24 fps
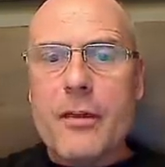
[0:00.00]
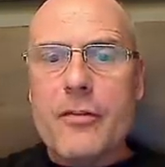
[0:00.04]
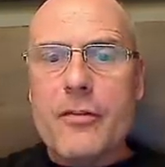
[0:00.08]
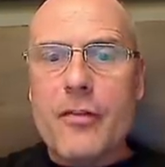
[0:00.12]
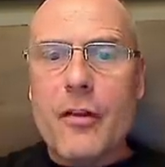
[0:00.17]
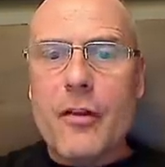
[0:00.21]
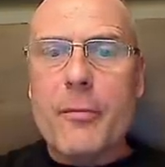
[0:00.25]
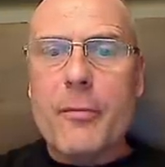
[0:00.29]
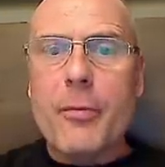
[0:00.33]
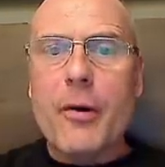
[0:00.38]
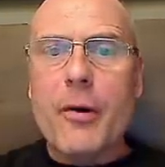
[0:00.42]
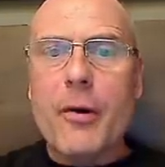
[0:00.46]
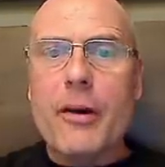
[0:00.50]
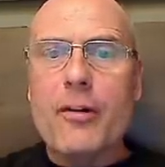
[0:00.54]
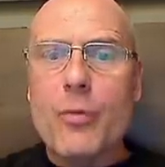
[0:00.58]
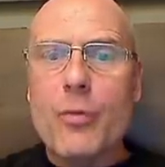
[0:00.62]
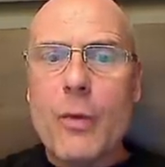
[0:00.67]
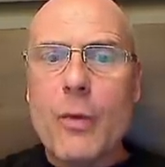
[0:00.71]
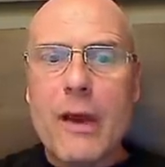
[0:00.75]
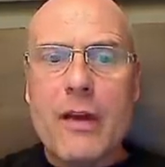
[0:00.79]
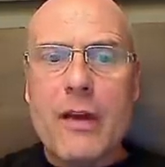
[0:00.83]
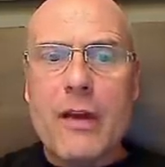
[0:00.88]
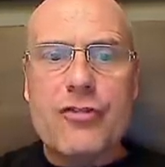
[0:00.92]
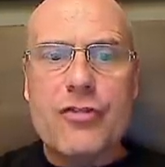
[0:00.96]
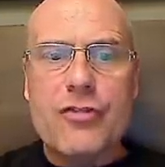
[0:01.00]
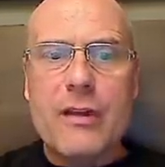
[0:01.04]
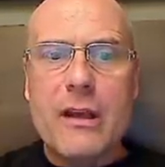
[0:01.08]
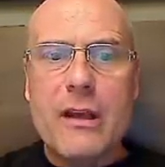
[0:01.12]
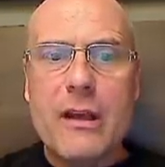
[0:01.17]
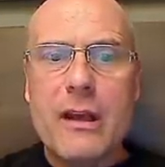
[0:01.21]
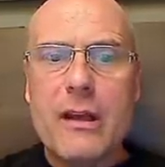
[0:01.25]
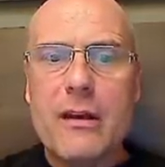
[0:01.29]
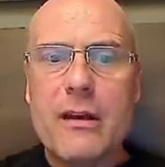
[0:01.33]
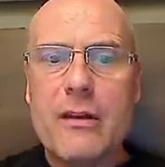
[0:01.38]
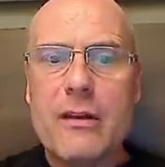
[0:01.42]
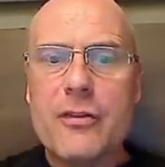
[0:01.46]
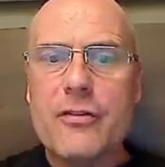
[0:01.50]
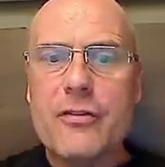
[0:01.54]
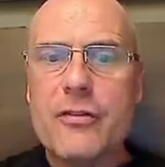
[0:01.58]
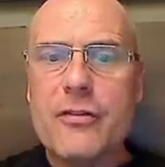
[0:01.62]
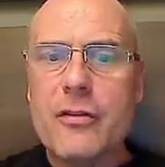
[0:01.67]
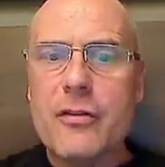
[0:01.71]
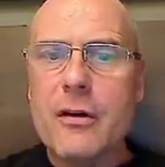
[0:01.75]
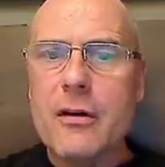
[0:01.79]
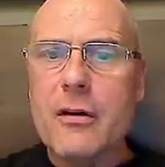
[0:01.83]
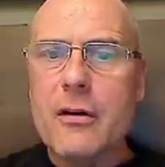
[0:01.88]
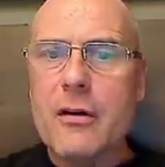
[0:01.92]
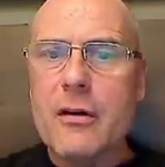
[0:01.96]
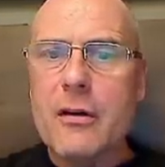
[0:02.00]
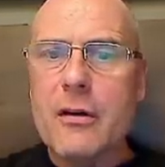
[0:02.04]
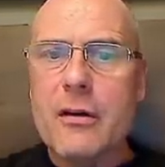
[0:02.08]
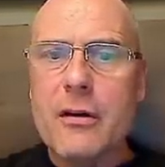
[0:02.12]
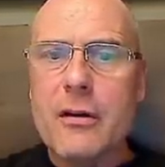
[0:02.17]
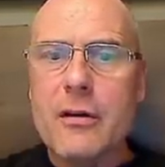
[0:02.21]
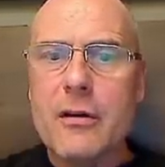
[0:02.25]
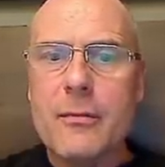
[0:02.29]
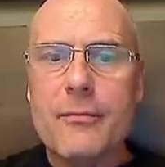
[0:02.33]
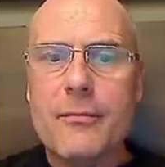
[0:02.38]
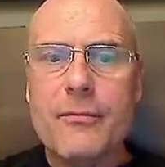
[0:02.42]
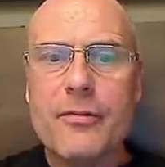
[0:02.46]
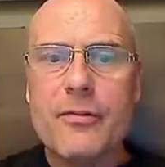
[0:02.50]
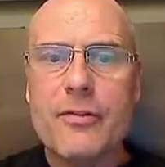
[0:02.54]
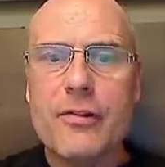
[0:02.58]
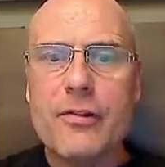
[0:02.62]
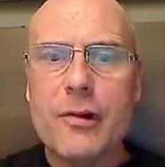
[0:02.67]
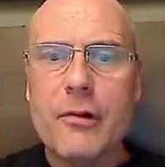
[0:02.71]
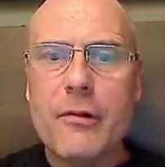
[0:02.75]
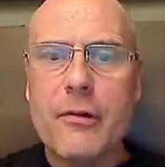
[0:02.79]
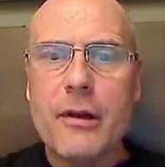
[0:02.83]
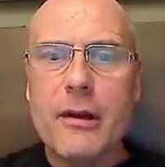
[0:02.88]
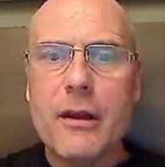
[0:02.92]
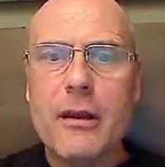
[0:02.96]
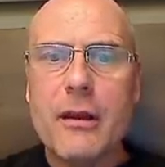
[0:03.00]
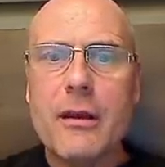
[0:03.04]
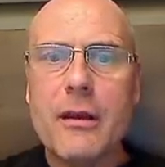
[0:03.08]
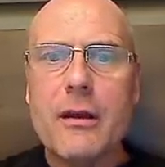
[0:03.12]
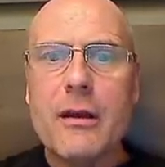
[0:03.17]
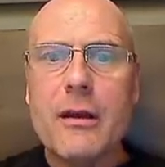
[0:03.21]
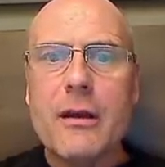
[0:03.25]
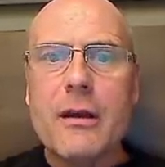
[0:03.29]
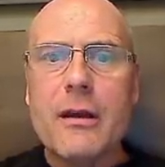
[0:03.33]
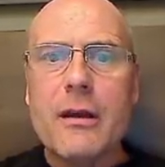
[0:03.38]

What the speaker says: to the point where she is slurring